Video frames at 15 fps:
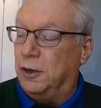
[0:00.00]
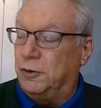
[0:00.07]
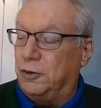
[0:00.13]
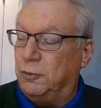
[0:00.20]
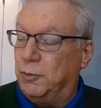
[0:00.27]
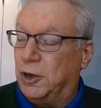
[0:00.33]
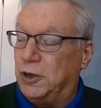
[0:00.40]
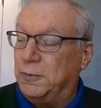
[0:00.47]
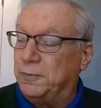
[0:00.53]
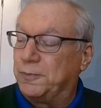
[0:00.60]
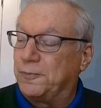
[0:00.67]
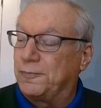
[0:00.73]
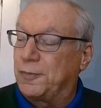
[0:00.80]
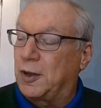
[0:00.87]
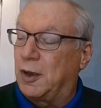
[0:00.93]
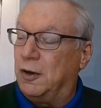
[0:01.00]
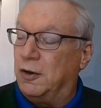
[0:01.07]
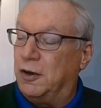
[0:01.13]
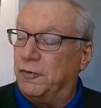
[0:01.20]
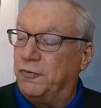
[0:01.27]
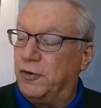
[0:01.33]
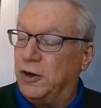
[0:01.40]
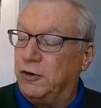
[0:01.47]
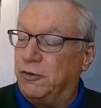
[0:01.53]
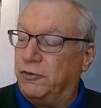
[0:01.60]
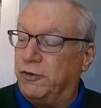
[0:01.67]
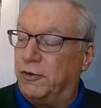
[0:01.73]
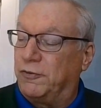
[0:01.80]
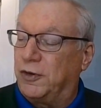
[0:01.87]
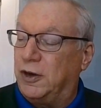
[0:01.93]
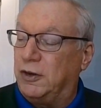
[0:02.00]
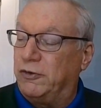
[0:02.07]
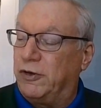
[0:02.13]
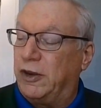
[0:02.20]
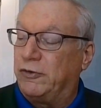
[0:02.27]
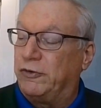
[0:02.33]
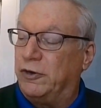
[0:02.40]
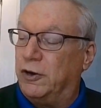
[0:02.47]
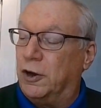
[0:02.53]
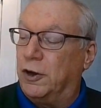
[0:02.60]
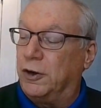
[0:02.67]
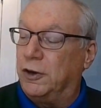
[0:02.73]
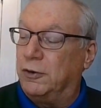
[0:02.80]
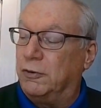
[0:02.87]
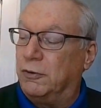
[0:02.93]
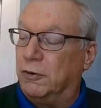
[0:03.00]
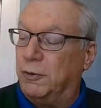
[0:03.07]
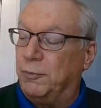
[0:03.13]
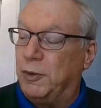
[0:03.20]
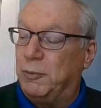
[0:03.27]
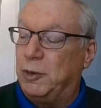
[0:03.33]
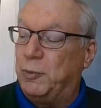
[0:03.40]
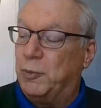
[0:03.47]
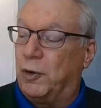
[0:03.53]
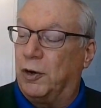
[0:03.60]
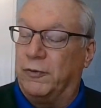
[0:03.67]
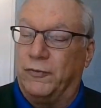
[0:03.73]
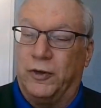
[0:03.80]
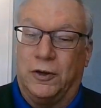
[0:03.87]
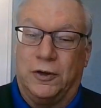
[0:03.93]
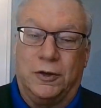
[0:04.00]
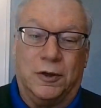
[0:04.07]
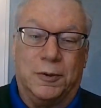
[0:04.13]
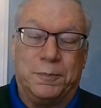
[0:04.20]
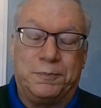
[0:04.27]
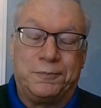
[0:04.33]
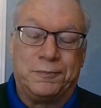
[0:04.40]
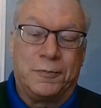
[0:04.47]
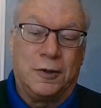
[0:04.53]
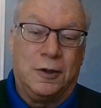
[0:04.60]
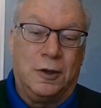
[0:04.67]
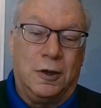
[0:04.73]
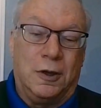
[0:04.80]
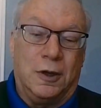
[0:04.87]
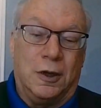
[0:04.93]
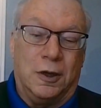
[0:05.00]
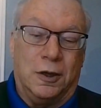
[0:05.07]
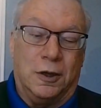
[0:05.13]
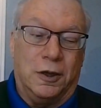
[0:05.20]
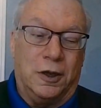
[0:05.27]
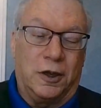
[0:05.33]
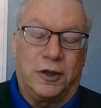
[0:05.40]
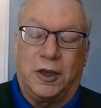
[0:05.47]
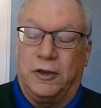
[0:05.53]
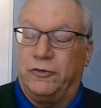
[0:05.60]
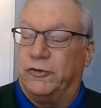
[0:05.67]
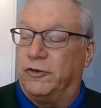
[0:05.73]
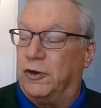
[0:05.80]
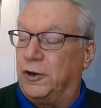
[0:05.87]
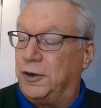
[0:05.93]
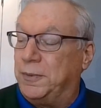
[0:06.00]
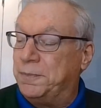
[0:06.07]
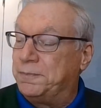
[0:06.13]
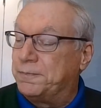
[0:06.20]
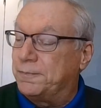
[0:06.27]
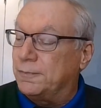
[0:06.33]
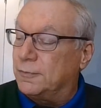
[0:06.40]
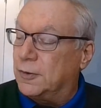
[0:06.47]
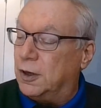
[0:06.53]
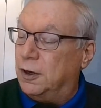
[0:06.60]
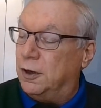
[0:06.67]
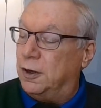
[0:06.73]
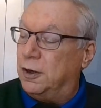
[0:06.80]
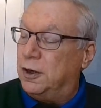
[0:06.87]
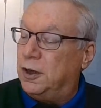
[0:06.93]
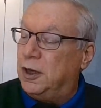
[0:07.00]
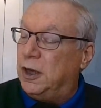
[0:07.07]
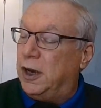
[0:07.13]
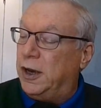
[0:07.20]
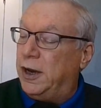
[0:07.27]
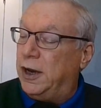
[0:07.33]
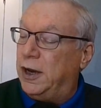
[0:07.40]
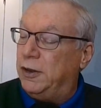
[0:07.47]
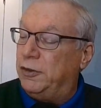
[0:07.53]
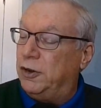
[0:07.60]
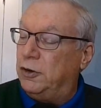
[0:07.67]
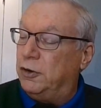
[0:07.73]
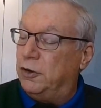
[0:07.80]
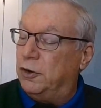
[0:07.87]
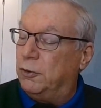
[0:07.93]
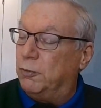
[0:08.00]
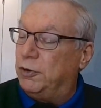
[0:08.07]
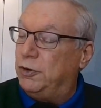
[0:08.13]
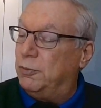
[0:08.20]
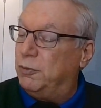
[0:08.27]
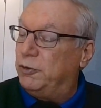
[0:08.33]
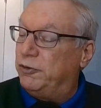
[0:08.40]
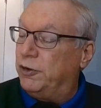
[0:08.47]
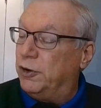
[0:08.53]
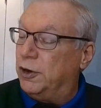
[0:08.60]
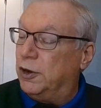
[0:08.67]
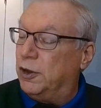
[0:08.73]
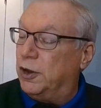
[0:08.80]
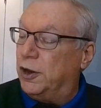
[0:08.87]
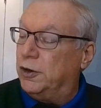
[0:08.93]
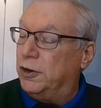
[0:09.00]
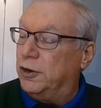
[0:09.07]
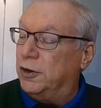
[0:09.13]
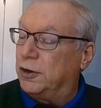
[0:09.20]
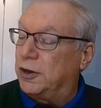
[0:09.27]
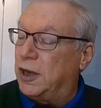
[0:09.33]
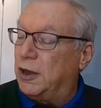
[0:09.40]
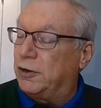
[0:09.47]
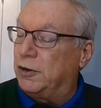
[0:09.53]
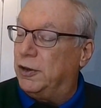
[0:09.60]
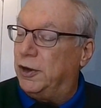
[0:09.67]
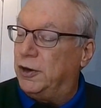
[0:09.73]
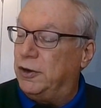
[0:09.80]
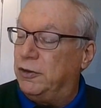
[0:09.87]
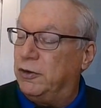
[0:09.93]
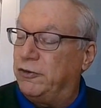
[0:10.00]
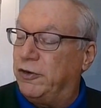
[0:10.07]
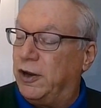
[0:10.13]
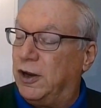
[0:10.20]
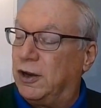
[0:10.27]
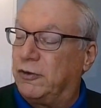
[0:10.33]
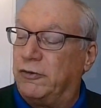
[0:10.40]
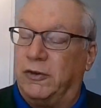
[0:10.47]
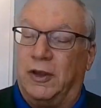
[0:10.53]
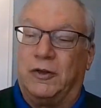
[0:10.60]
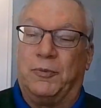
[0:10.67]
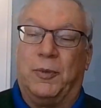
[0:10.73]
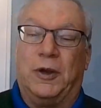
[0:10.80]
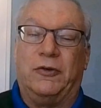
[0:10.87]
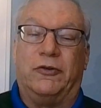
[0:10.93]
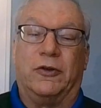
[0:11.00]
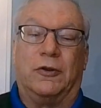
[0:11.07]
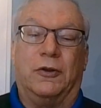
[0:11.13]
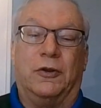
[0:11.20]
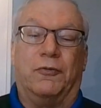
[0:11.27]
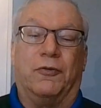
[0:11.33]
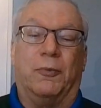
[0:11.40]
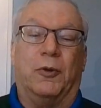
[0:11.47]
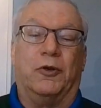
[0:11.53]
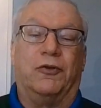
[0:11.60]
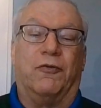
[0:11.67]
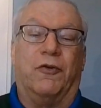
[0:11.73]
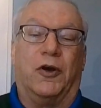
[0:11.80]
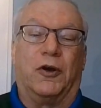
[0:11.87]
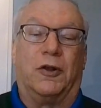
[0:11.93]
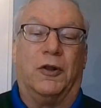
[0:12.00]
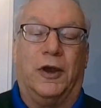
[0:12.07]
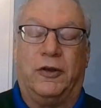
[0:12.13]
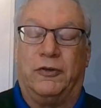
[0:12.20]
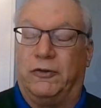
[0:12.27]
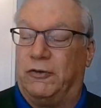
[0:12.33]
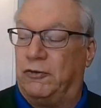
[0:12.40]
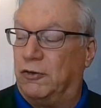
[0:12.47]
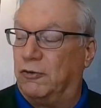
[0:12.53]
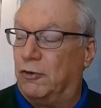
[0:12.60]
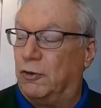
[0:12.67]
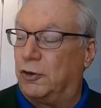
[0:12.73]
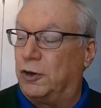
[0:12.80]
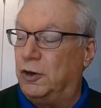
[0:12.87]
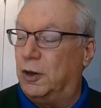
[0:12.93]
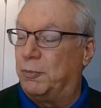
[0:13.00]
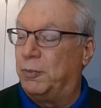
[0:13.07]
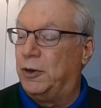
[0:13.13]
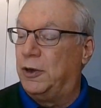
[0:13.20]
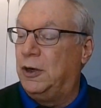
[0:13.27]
you may find yourself getting tested on it, or it may be part of a case study. And then read the material on calculating the tax, and that's basically, for most of our clients, it's just looking up